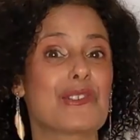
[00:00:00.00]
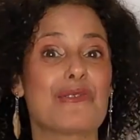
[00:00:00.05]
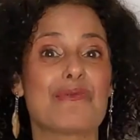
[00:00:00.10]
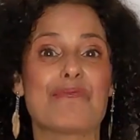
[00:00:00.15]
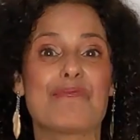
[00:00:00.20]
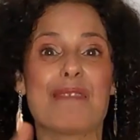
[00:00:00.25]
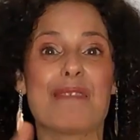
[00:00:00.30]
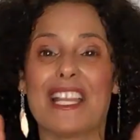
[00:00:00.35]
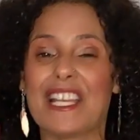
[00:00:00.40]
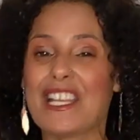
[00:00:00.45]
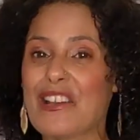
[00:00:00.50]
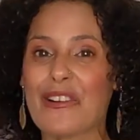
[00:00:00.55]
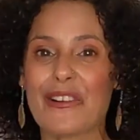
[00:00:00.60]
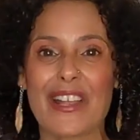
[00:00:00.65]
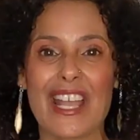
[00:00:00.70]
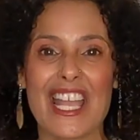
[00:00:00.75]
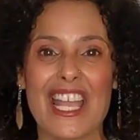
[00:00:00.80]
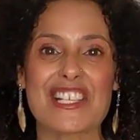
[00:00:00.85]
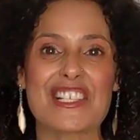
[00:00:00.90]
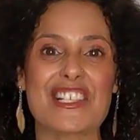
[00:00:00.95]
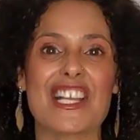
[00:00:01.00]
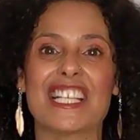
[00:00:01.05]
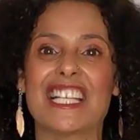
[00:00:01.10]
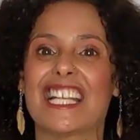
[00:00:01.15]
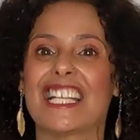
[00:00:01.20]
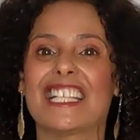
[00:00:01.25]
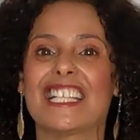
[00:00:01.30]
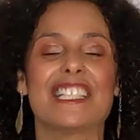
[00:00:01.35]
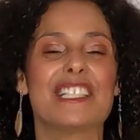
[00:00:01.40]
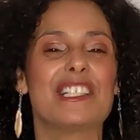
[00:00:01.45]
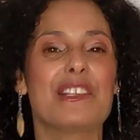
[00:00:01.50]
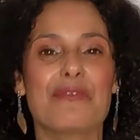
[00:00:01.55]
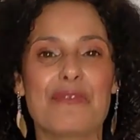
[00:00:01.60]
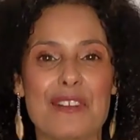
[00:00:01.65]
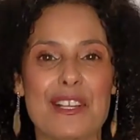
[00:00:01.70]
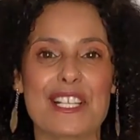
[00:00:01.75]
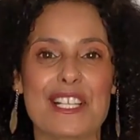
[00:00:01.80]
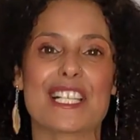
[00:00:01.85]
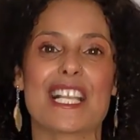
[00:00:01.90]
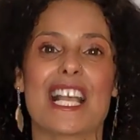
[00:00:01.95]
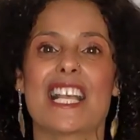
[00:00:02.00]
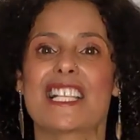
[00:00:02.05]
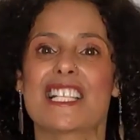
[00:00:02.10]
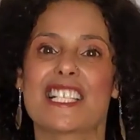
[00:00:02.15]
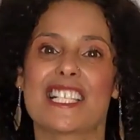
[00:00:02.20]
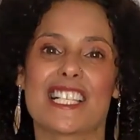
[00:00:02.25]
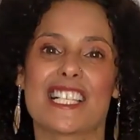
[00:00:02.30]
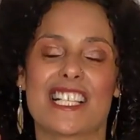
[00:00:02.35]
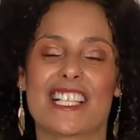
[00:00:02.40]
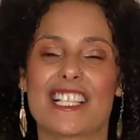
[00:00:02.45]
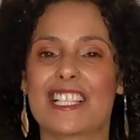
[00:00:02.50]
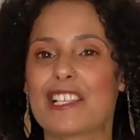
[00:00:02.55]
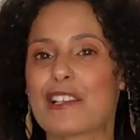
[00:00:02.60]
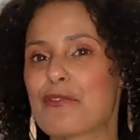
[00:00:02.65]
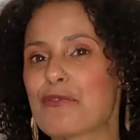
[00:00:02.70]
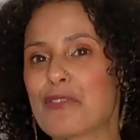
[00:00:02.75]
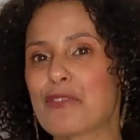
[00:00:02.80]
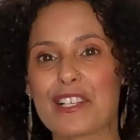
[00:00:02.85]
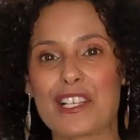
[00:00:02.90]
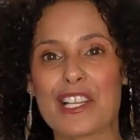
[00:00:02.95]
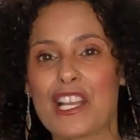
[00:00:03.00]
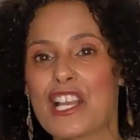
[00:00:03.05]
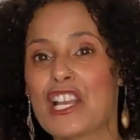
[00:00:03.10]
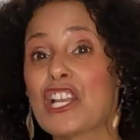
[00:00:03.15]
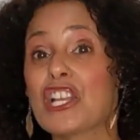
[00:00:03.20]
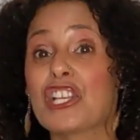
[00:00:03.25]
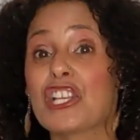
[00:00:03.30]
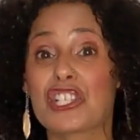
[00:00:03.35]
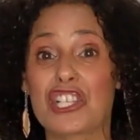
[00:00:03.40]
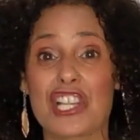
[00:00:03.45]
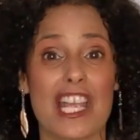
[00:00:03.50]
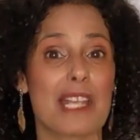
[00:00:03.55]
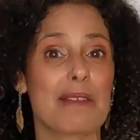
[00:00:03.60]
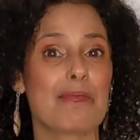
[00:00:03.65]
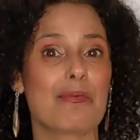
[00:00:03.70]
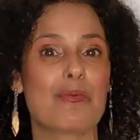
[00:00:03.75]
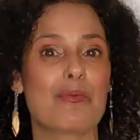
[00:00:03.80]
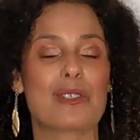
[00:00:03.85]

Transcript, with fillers: to many occasions and different sizes and different shape,